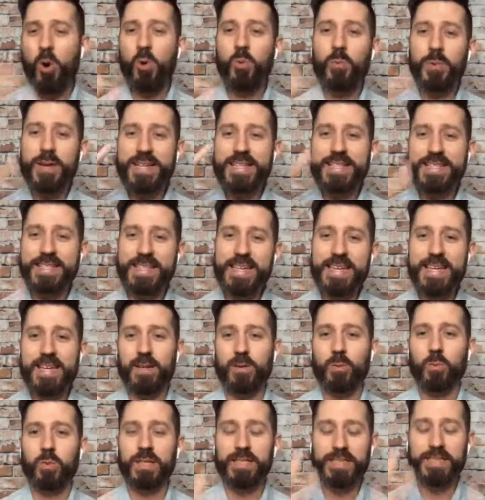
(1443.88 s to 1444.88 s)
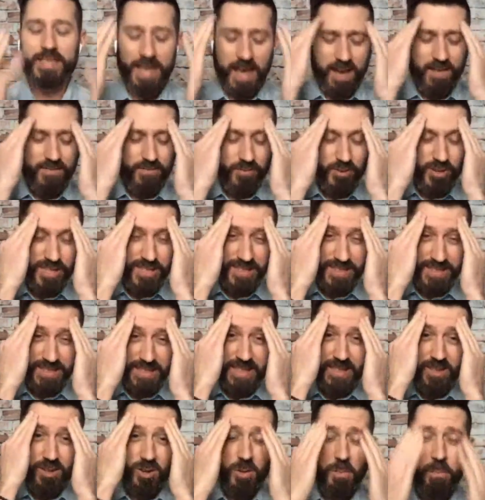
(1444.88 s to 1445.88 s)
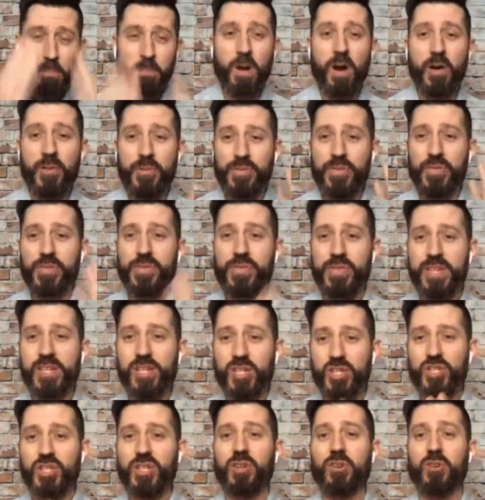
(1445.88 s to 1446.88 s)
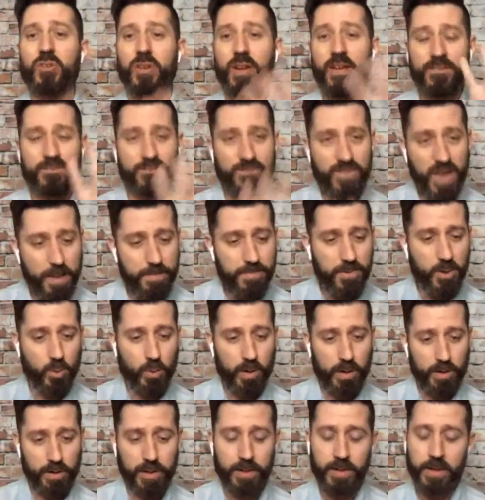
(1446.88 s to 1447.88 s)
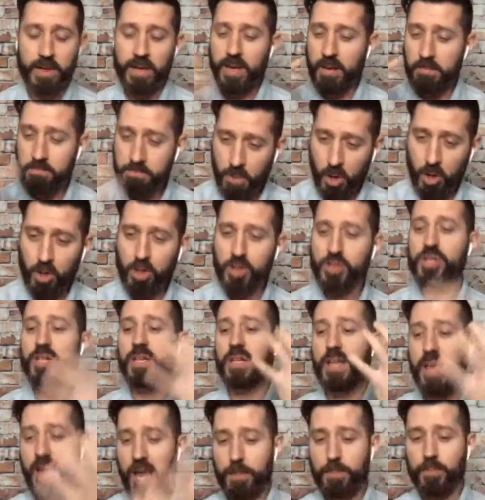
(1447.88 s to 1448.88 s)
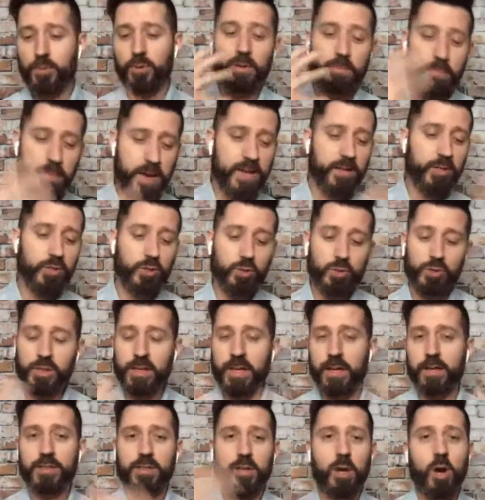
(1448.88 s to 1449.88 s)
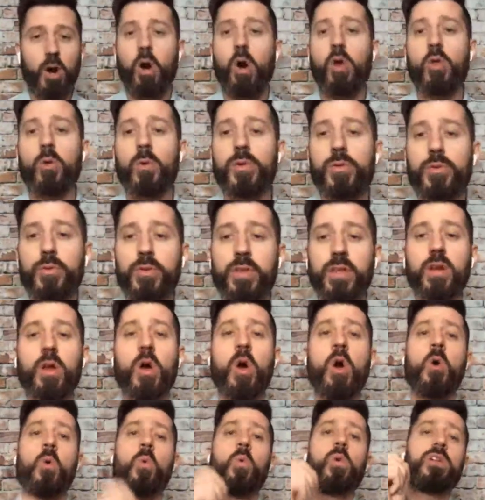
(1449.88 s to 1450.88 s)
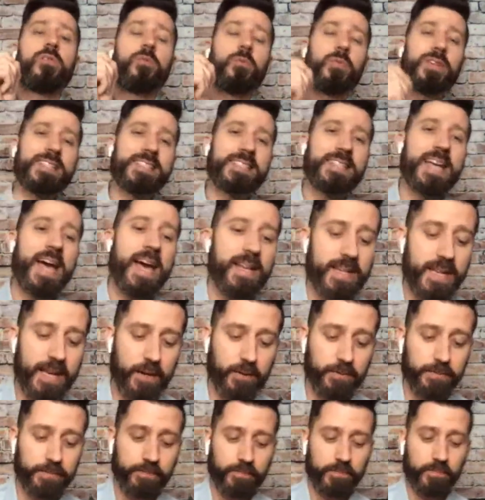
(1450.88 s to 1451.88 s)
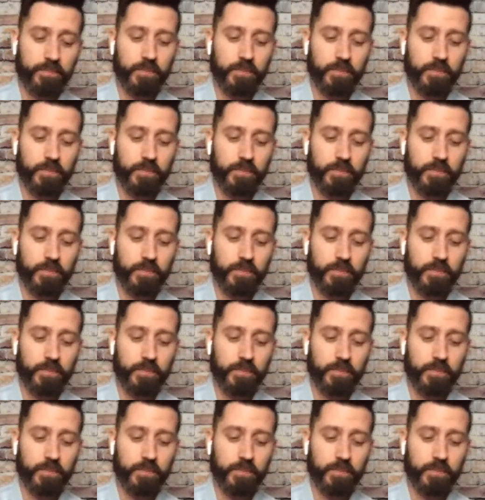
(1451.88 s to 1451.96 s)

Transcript: we did was every single month this year, in February, in March, in April, in May, June, July, all the way to the end? What if we sat down